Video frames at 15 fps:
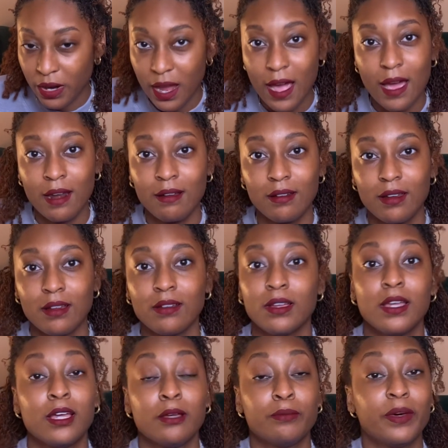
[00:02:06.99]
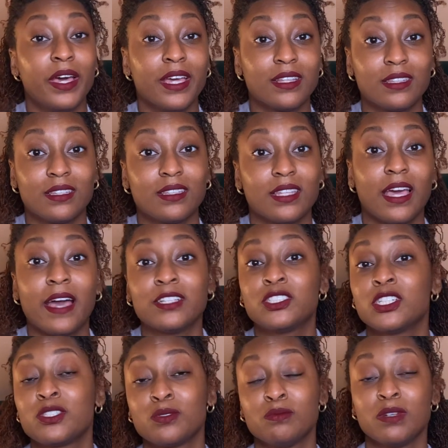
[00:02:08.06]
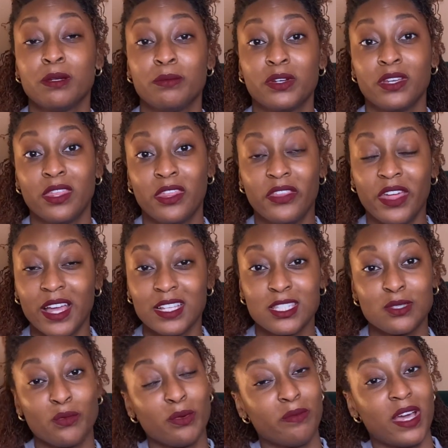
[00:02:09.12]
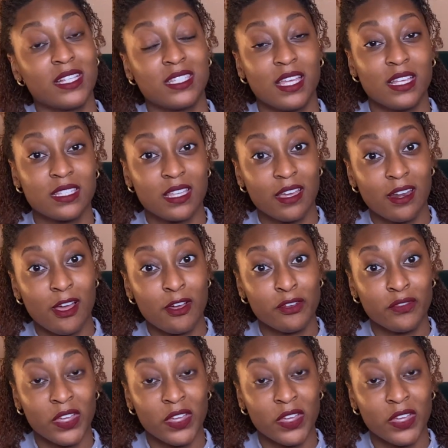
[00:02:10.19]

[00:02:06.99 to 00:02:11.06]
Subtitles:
I don't know, but I just remember that's when my test cut off,